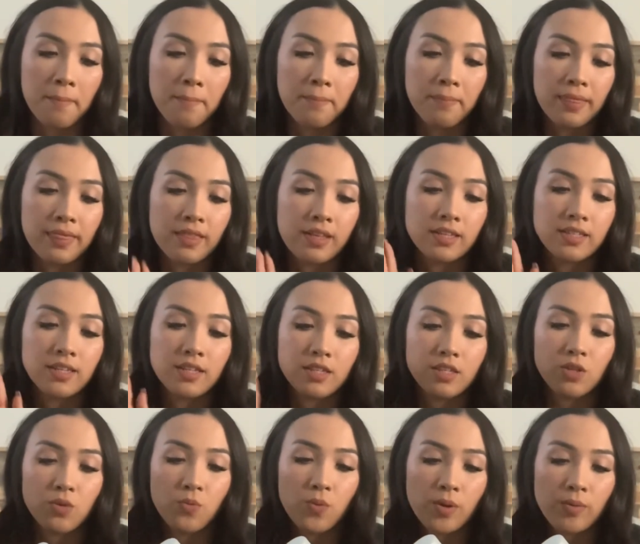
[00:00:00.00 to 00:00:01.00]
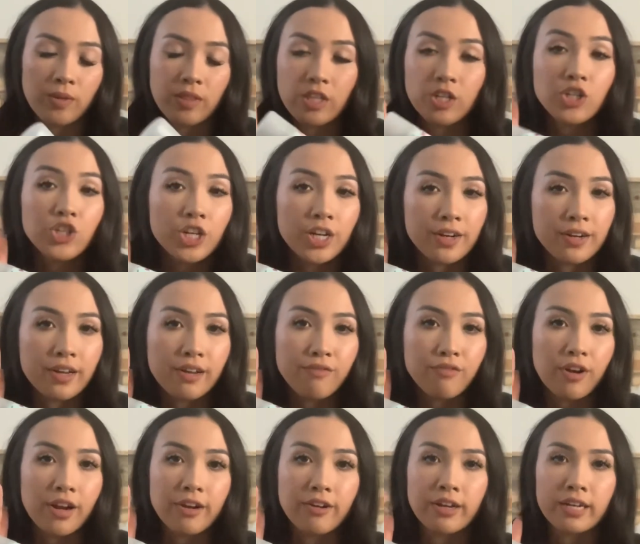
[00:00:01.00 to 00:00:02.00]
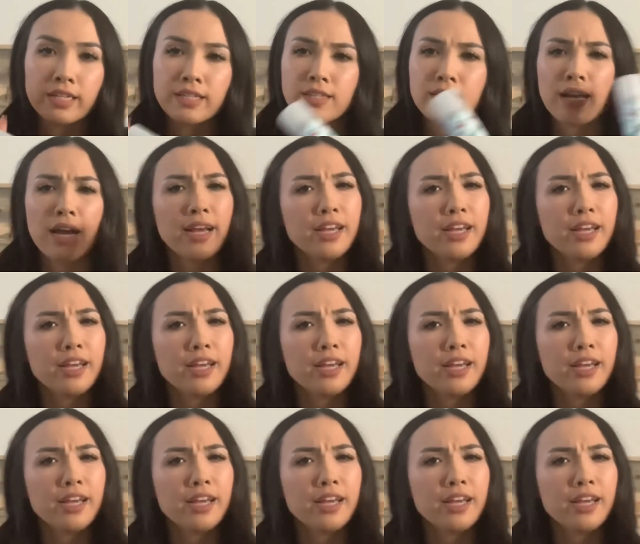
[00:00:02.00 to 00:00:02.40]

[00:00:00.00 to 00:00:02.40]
But this is the one with the cherry fragrance.